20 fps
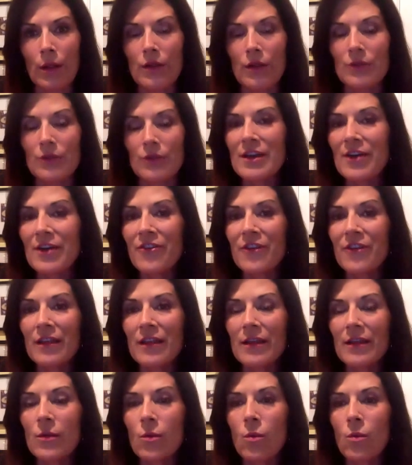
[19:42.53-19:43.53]
you
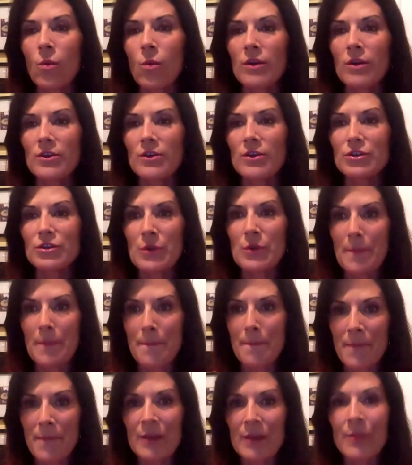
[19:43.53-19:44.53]
definitely want to
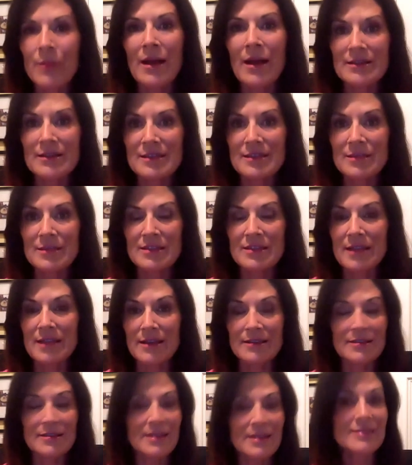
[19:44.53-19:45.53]
minimize the
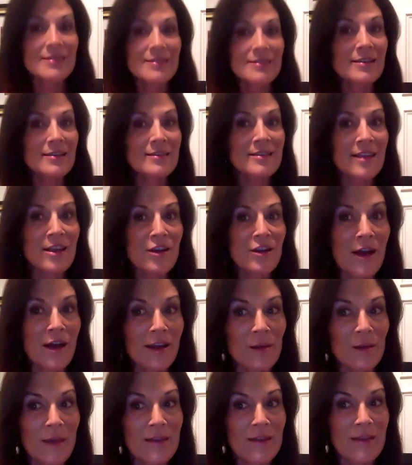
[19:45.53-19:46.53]
mistakes. And that's not to say you're not
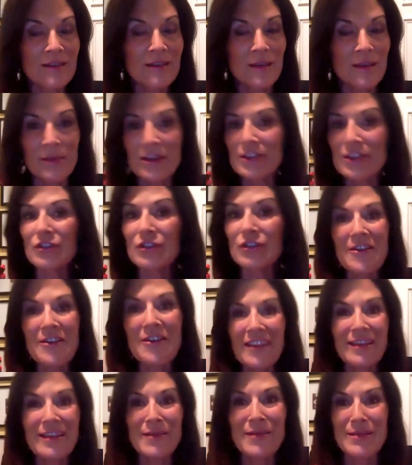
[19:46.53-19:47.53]
going to make some, because you'll
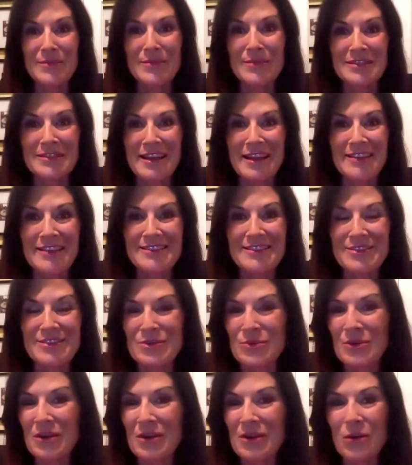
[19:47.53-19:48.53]
definitely make mistakes.
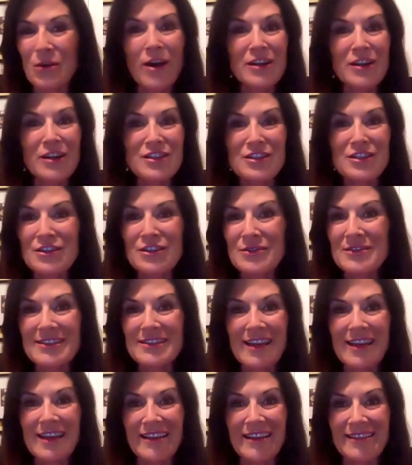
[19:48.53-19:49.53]
You will. Watch the news
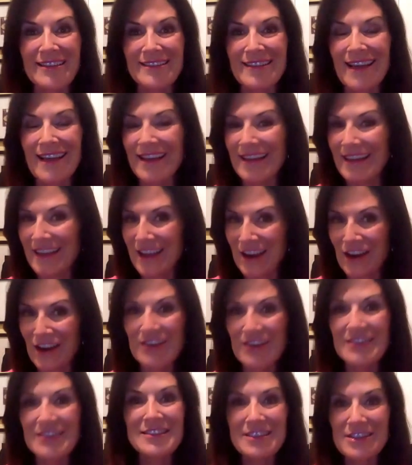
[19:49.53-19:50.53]
tonight. I
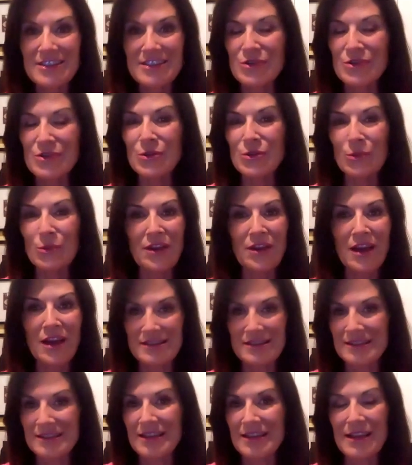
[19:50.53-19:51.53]
guarantee you, you will not
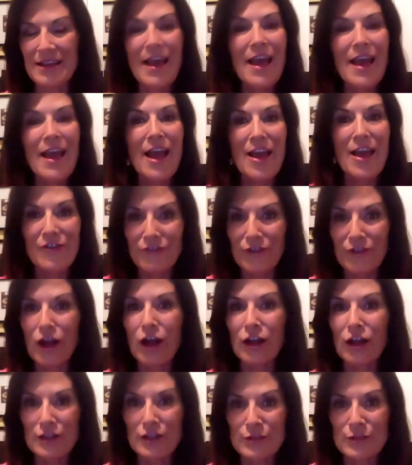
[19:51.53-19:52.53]
see a
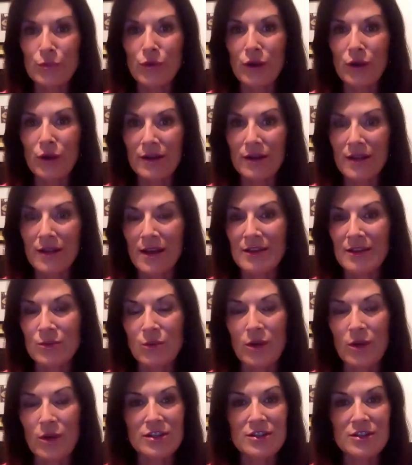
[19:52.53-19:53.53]
flawless broadcast.
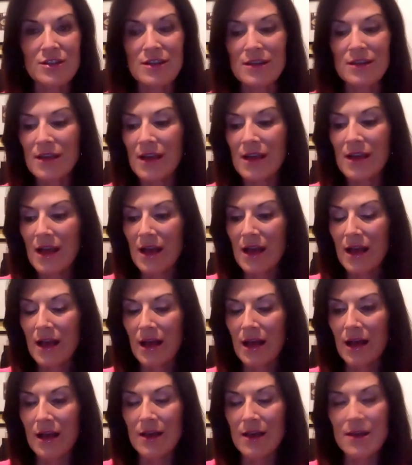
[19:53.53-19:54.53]
Watch the
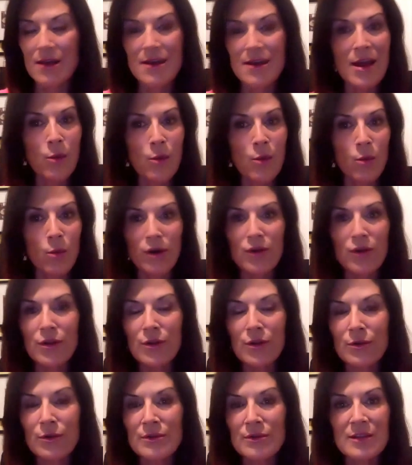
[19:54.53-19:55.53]
network
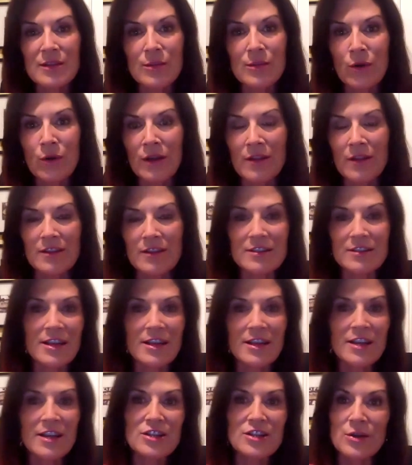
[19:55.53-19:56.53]
news in the morning, the
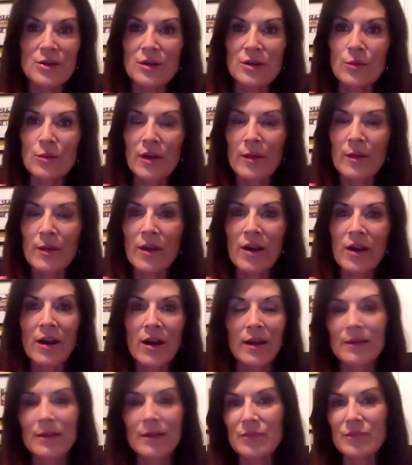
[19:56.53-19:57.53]
Today Show, Good Morning
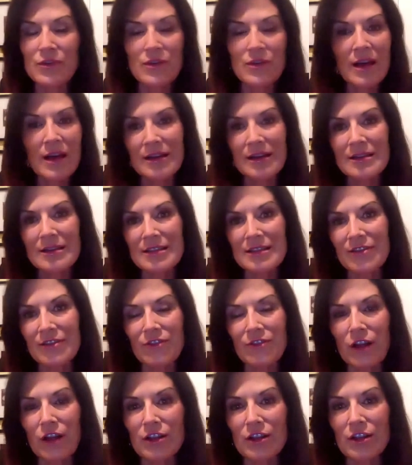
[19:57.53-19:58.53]
America. You're not going to see a
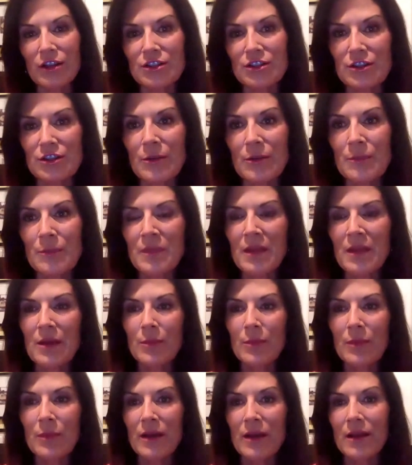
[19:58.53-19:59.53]
flawless show.
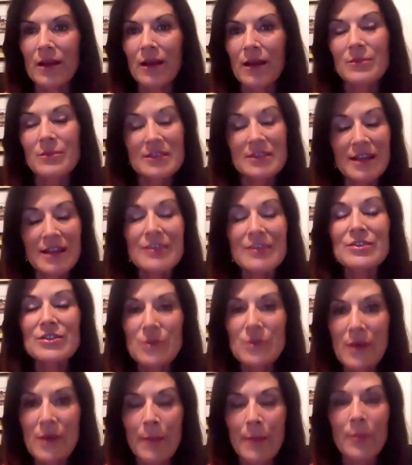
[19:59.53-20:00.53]
But mistakes
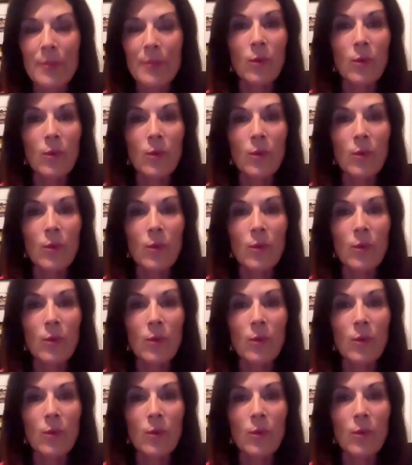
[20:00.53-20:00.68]
do happen.